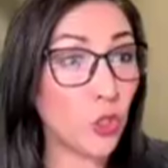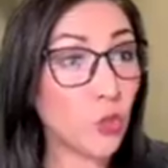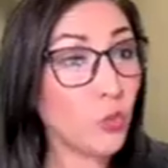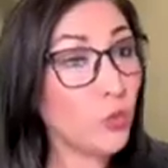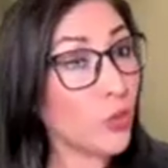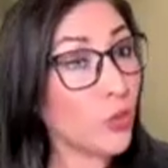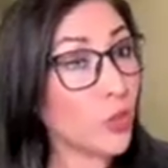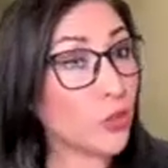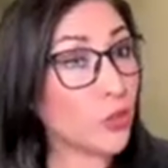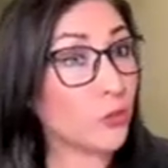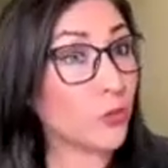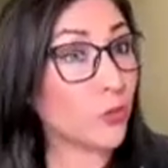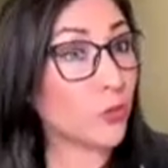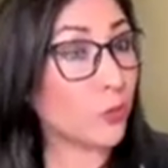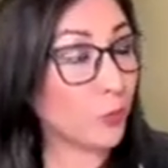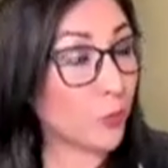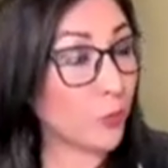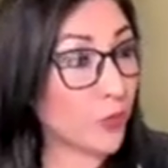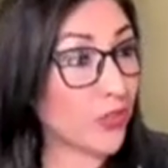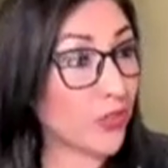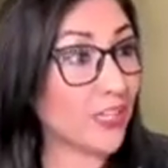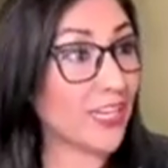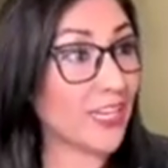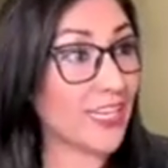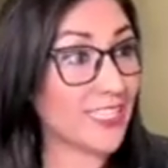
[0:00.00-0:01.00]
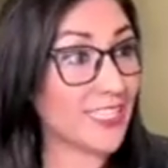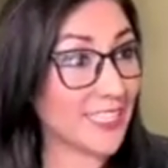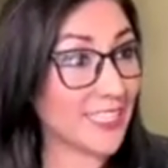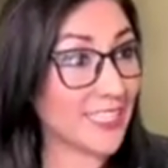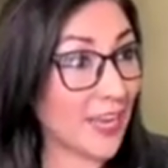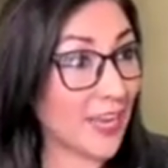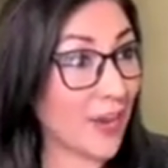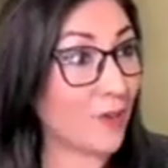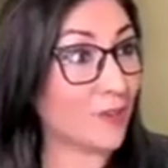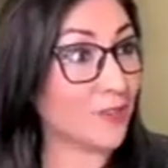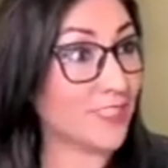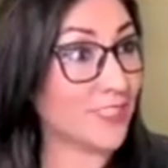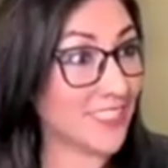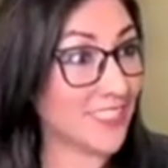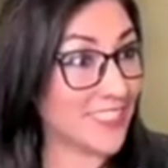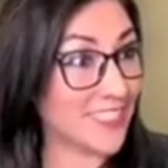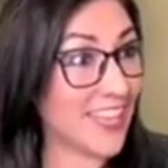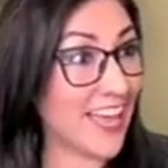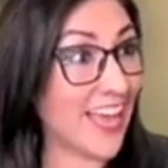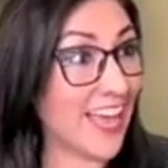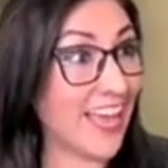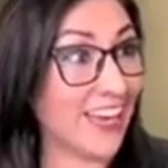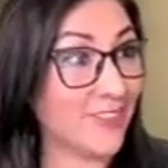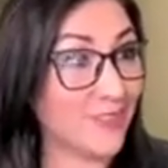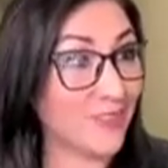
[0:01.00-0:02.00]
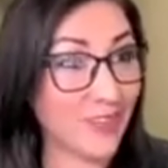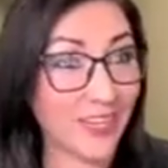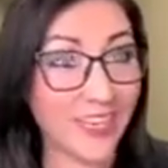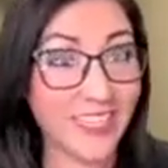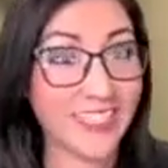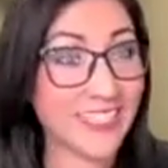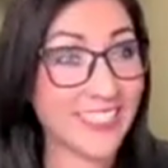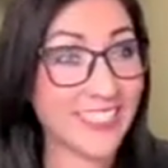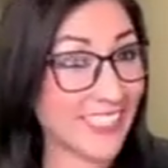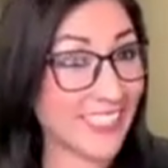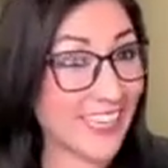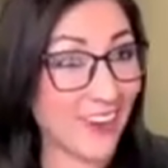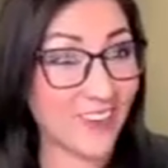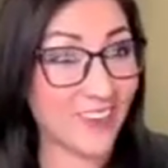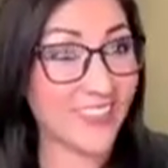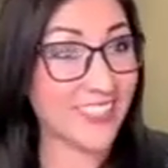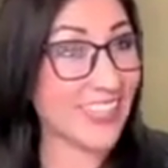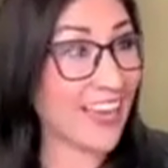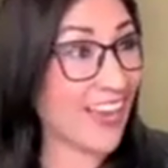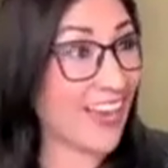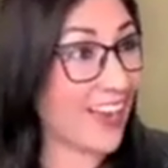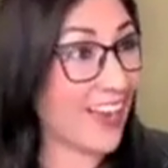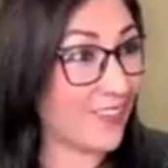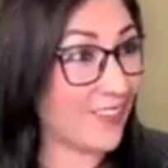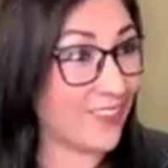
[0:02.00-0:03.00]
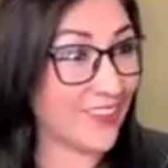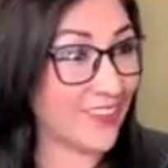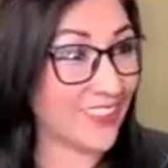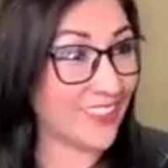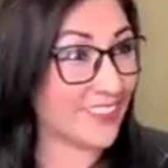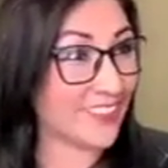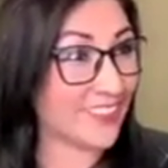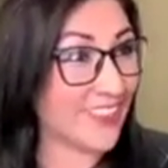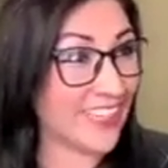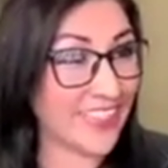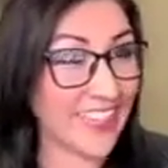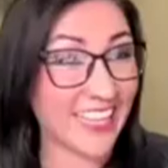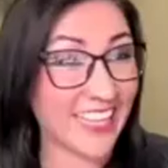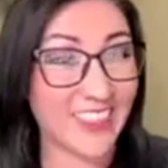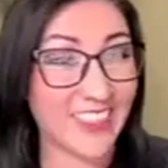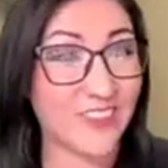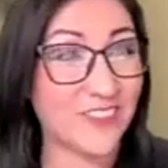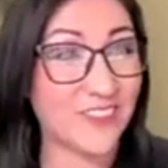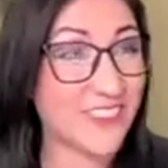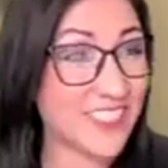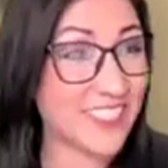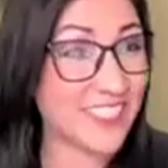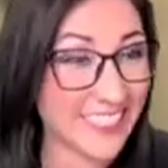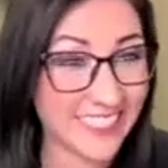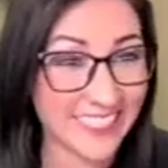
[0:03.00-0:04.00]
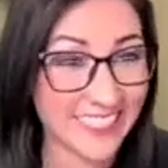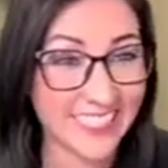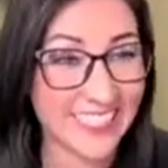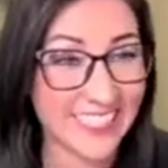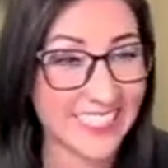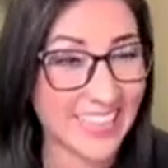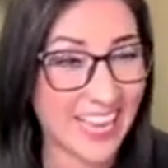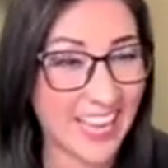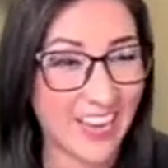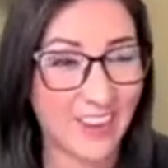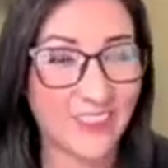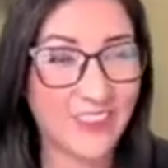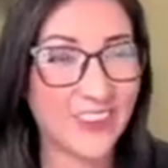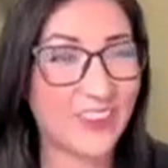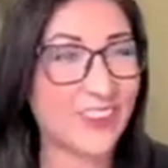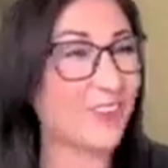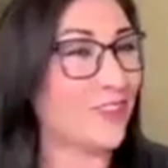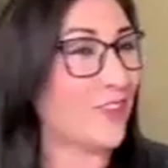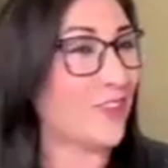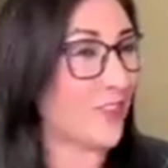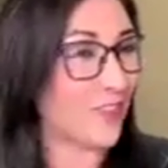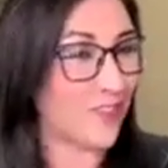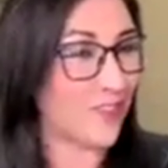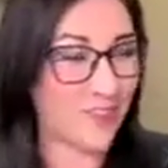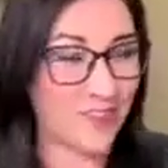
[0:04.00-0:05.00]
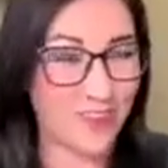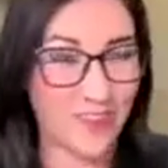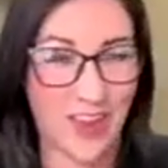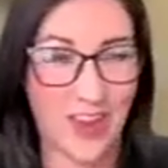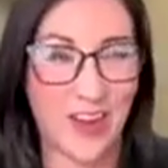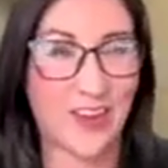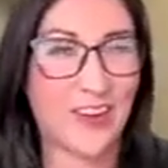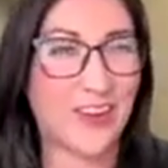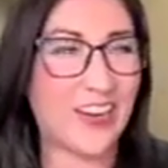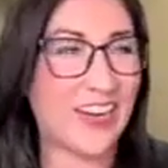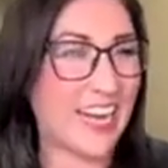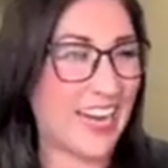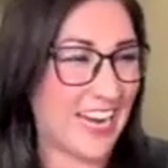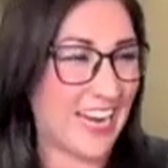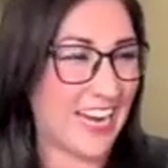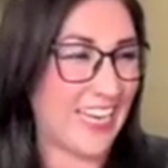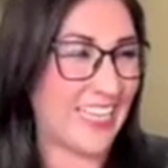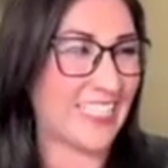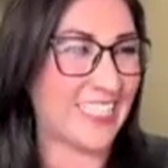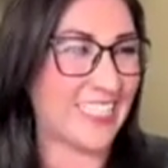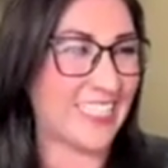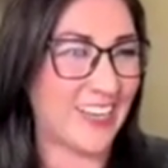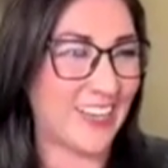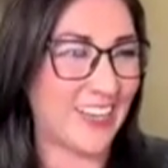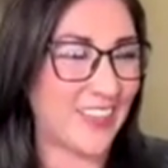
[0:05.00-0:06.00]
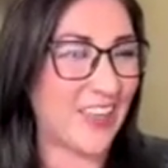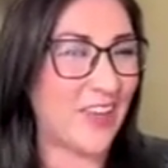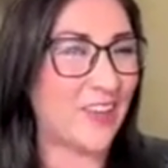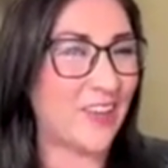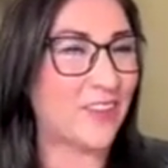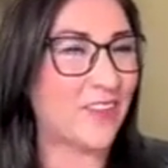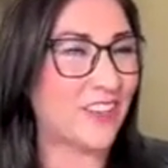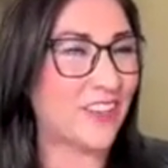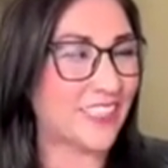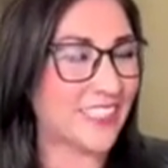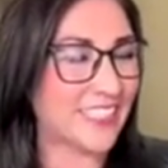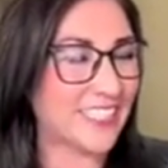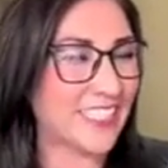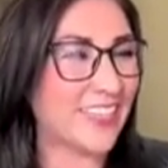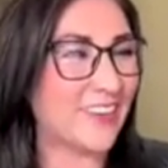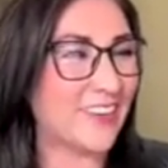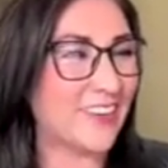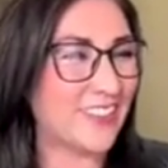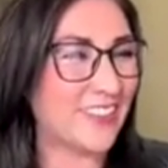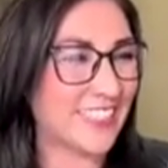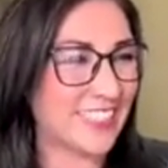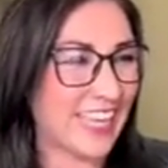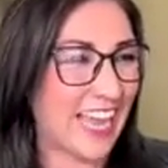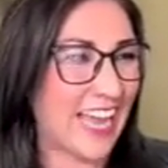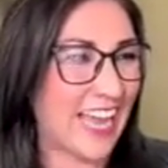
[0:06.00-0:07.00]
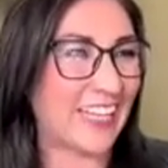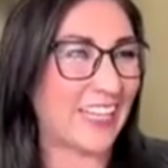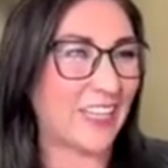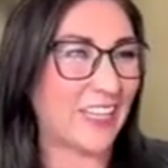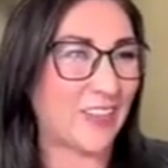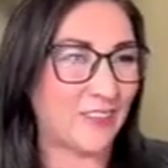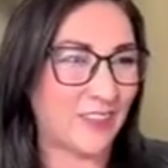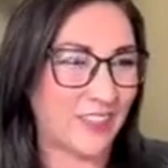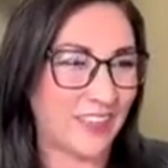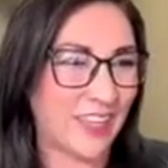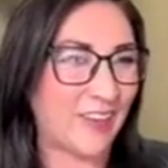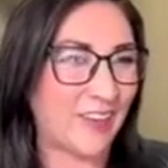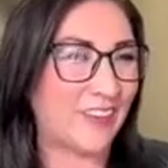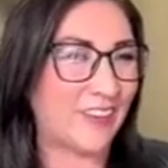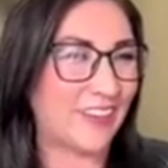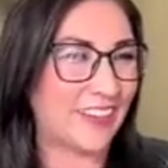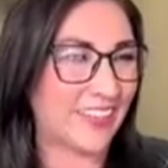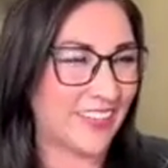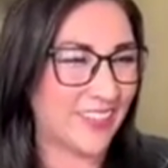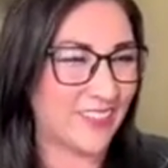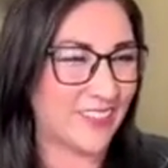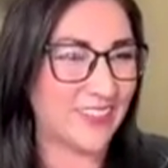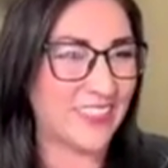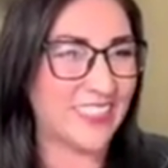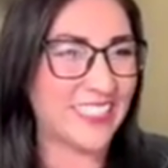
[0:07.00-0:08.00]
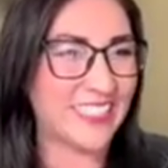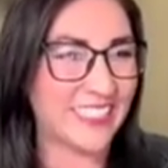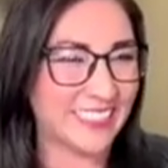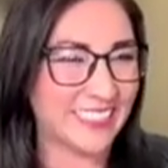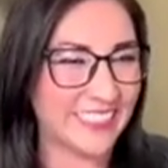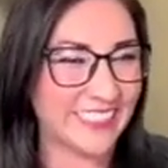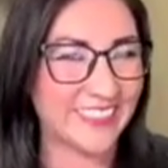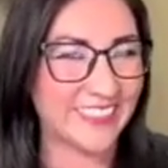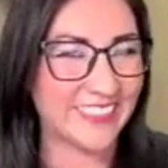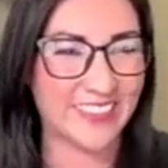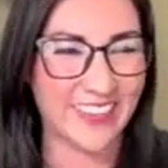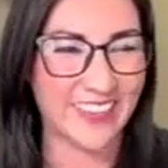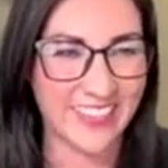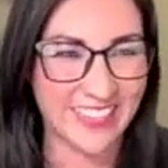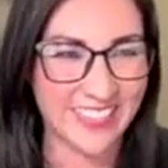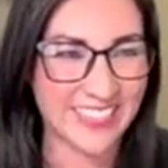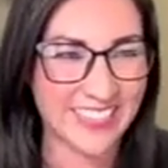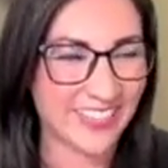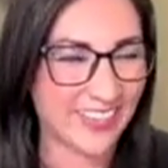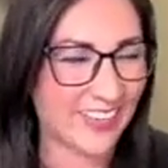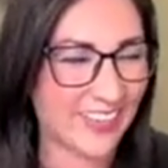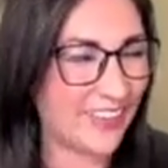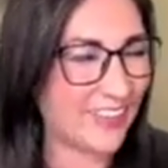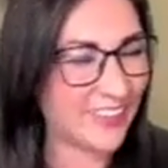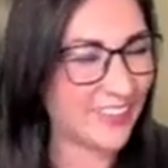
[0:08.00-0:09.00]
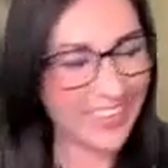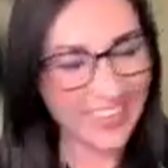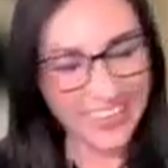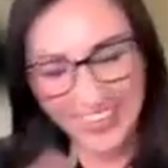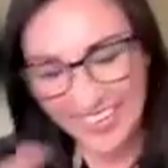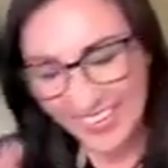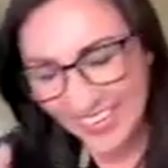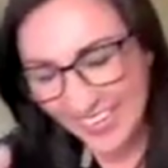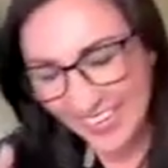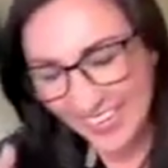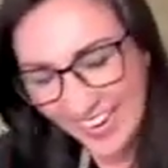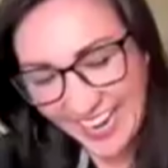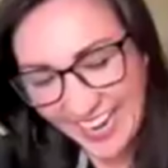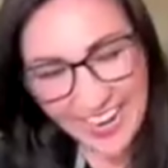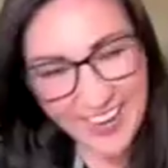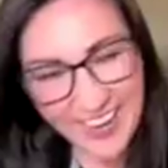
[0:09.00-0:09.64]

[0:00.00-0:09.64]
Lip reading: worked with really nice accountants then, because the accountants I worked with at the facilities I worked were very hands-on. They wanted to know exactly what they were going to be dealing with. So I'm